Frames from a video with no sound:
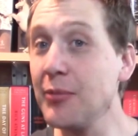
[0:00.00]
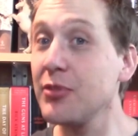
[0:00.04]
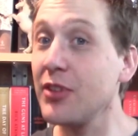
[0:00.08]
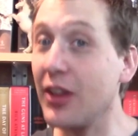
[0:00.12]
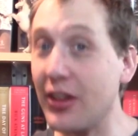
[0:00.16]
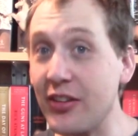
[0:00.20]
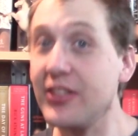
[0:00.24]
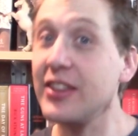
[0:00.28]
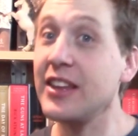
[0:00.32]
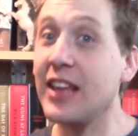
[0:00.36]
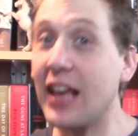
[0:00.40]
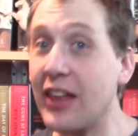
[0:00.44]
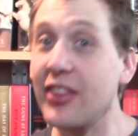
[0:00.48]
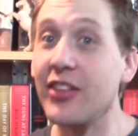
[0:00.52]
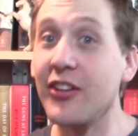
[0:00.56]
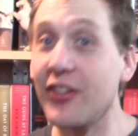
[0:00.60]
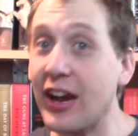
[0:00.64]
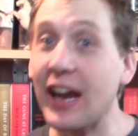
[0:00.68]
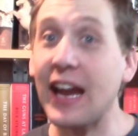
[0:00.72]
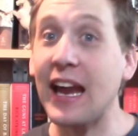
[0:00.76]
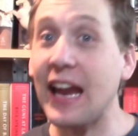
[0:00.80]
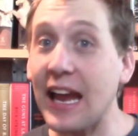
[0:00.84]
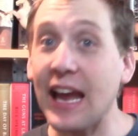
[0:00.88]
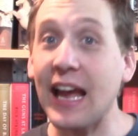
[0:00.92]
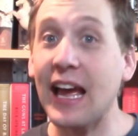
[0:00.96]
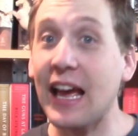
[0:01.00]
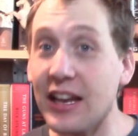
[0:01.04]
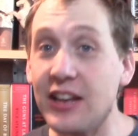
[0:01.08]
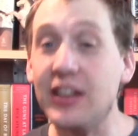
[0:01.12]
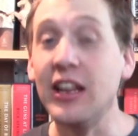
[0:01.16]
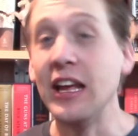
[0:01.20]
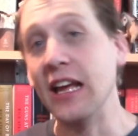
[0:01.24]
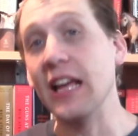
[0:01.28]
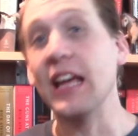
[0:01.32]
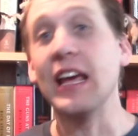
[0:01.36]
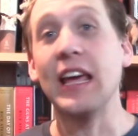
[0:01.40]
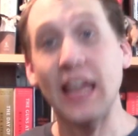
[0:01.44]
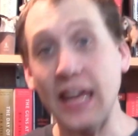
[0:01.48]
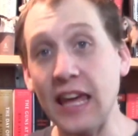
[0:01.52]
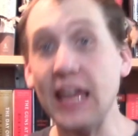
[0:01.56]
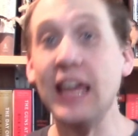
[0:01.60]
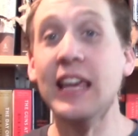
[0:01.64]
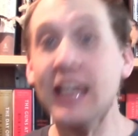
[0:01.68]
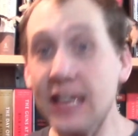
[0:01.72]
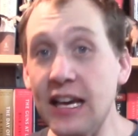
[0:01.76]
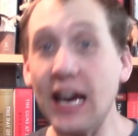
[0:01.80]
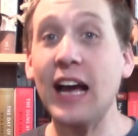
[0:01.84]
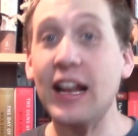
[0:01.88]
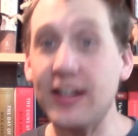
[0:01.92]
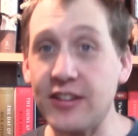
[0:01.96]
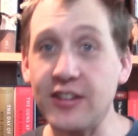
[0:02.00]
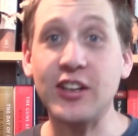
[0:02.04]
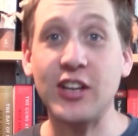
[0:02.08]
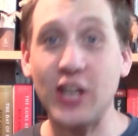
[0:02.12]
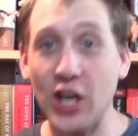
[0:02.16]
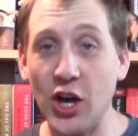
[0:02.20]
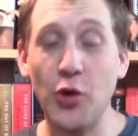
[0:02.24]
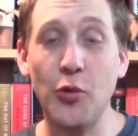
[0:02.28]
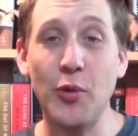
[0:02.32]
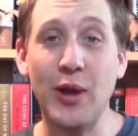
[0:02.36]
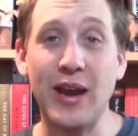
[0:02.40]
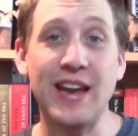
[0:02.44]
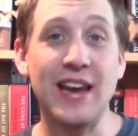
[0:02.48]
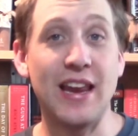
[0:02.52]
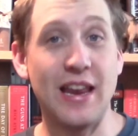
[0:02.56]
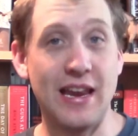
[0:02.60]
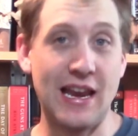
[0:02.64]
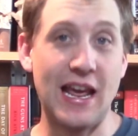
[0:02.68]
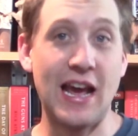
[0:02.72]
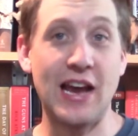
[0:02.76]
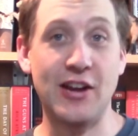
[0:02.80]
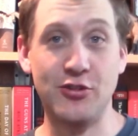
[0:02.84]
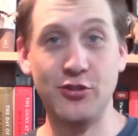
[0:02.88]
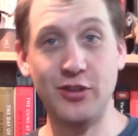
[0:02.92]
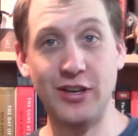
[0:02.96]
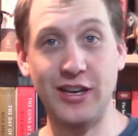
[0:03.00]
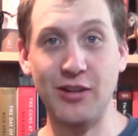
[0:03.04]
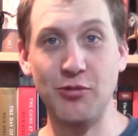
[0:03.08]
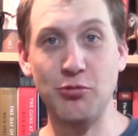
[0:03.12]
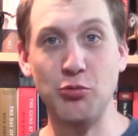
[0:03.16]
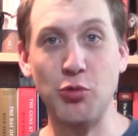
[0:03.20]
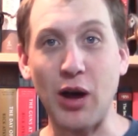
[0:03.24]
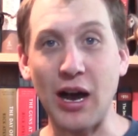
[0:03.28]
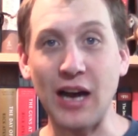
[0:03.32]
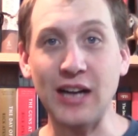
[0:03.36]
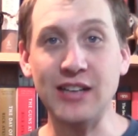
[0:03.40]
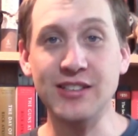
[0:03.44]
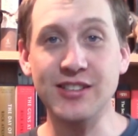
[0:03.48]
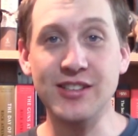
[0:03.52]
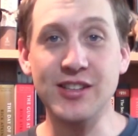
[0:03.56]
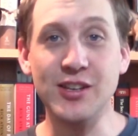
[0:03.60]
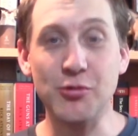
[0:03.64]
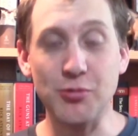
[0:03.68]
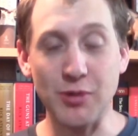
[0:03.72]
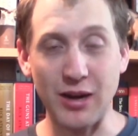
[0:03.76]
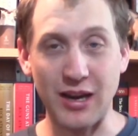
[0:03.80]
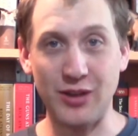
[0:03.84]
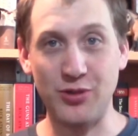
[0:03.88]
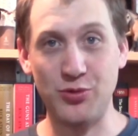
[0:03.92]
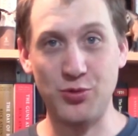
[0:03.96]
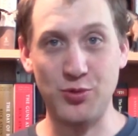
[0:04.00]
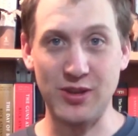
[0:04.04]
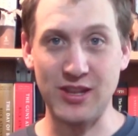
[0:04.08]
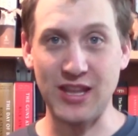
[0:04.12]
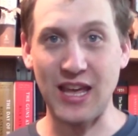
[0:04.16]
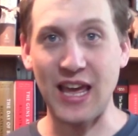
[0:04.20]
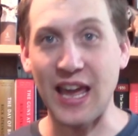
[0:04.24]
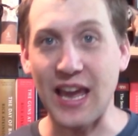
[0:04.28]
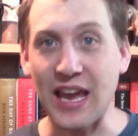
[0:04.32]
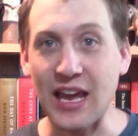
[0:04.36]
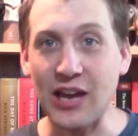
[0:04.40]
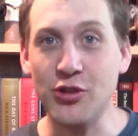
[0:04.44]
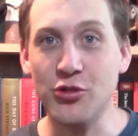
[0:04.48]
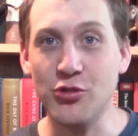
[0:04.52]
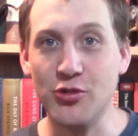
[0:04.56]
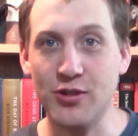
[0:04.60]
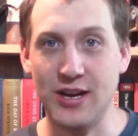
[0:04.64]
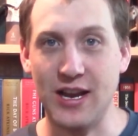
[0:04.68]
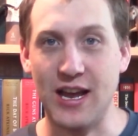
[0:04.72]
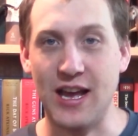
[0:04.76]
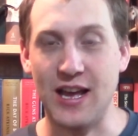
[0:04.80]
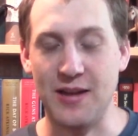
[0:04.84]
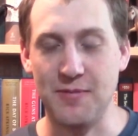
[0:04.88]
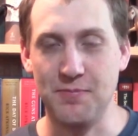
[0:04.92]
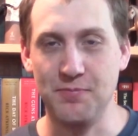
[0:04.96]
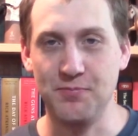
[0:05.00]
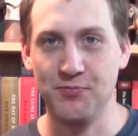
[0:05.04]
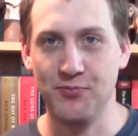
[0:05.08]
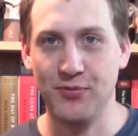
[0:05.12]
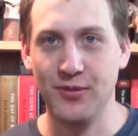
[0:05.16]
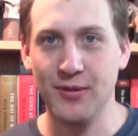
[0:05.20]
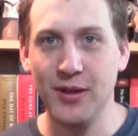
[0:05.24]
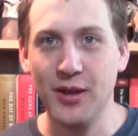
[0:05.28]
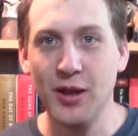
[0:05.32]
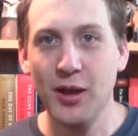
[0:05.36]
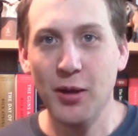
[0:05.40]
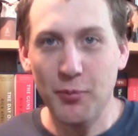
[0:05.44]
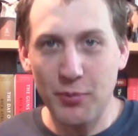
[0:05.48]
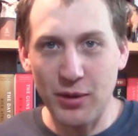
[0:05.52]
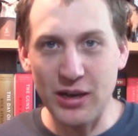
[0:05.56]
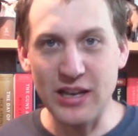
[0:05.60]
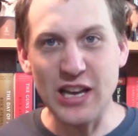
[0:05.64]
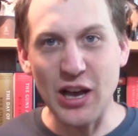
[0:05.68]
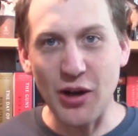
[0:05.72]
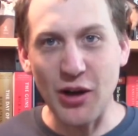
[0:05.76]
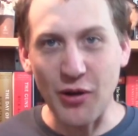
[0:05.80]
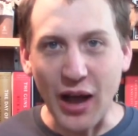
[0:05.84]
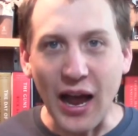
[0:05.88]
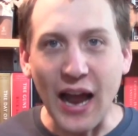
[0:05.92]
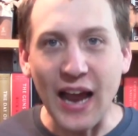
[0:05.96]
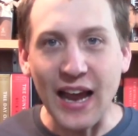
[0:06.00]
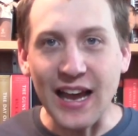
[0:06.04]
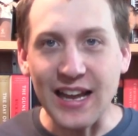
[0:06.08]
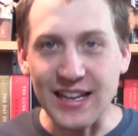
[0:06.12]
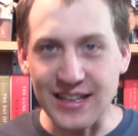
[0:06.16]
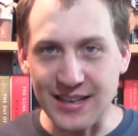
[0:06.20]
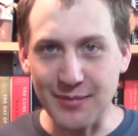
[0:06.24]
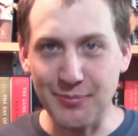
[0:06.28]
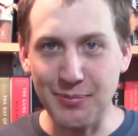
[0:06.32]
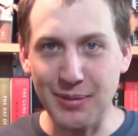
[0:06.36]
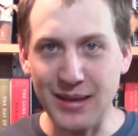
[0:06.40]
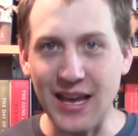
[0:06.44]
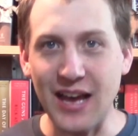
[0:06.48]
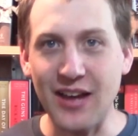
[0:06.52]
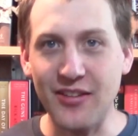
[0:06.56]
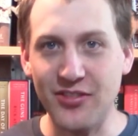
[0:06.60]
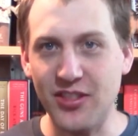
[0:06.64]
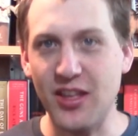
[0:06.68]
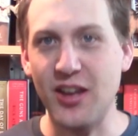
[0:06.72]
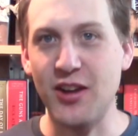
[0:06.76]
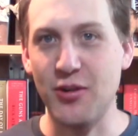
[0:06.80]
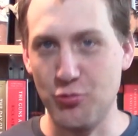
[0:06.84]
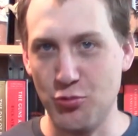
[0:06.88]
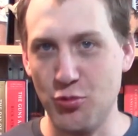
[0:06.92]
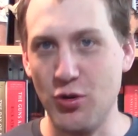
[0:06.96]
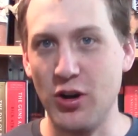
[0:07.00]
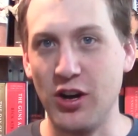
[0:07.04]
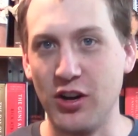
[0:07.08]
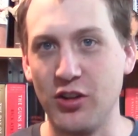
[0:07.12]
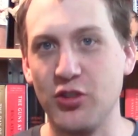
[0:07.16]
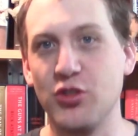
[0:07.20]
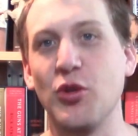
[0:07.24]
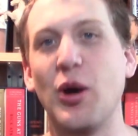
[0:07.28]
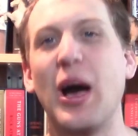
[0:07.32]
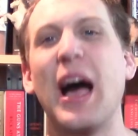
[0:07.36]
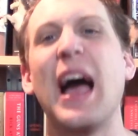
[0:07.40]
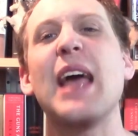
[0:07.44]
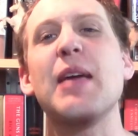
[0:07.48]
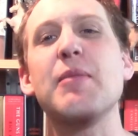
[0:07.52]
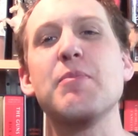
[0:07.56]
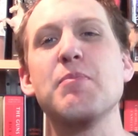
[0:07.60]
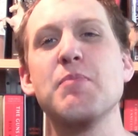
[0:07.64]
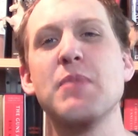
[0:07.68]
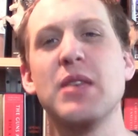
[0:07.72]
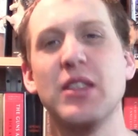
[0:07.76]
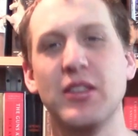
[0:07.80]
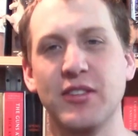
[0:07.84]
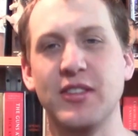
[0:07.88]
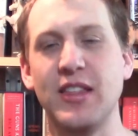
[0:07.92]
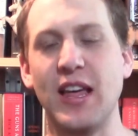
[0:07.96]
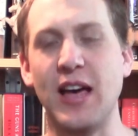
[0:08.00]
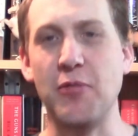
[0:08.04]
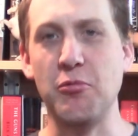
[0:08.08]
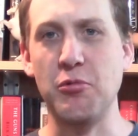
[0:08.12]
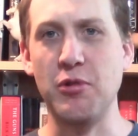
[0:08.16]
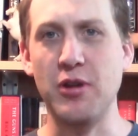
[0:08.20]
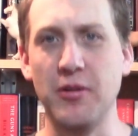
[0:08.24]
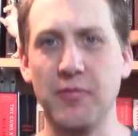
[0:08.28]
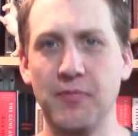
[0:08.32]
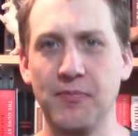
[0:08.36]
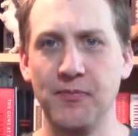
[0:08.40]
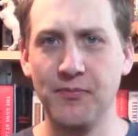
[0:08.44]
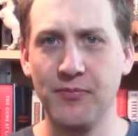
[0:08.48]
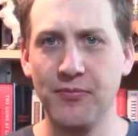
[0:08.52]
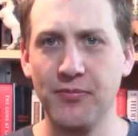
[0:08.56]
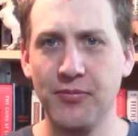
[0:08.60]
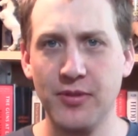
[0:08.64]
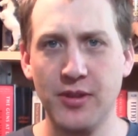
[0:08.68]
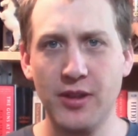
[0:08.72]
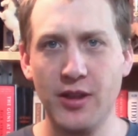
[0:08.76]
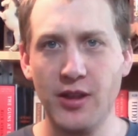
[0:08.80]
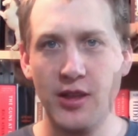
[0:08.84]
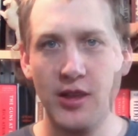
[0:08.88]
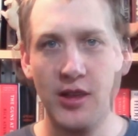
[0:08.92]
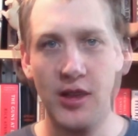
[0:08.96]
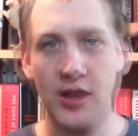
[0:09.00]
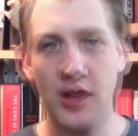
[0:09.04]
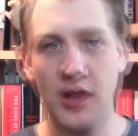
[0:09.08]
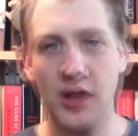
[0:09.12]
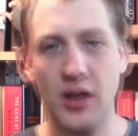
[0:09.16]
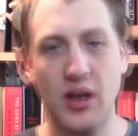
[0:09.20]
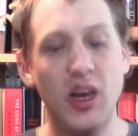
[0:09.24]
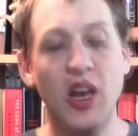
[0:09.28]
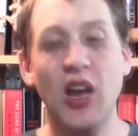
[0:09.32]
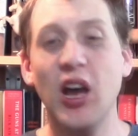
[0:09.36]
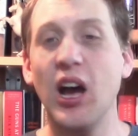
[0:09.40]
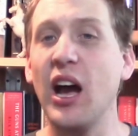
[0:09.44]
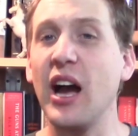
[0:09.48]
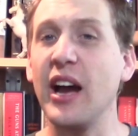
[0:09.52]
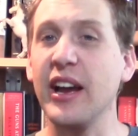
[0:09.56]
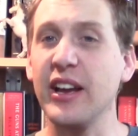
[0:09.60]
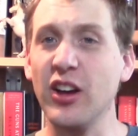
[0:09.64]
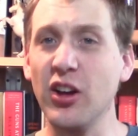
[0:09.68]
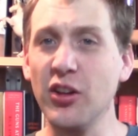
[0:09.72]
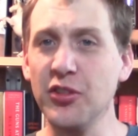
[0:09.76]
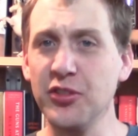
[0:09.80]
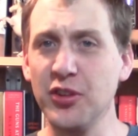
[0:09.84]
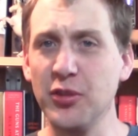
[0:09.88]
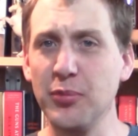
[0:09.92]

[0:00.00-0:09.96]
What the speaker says: on the other hand, he got to go in and actually watch the race with Andrea. But no, I had to be out there and work, so I missed that one. I also